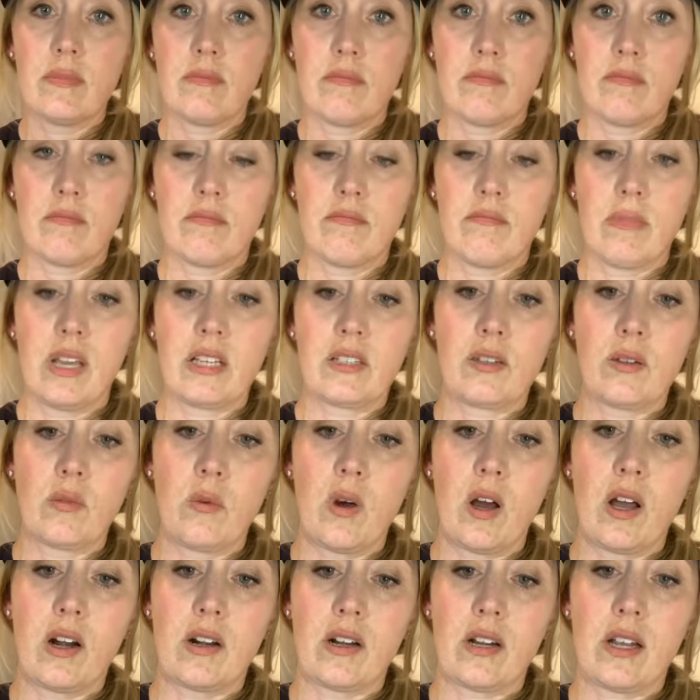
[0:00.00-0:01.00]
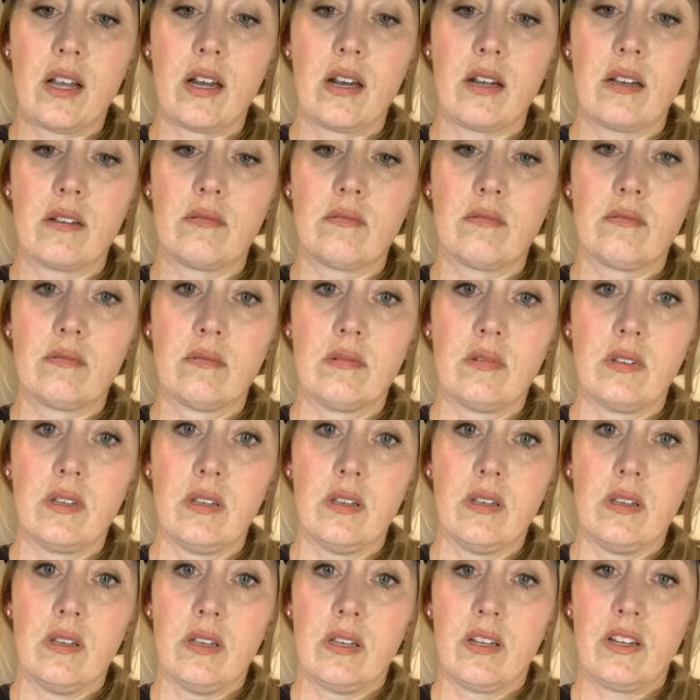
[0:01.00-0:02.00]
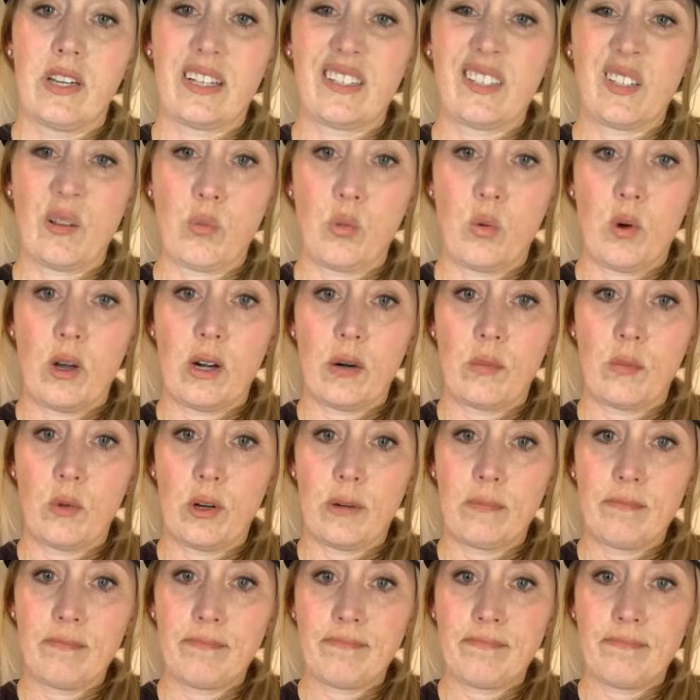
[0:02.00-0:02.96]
It makes the water kind of, kicks up water more.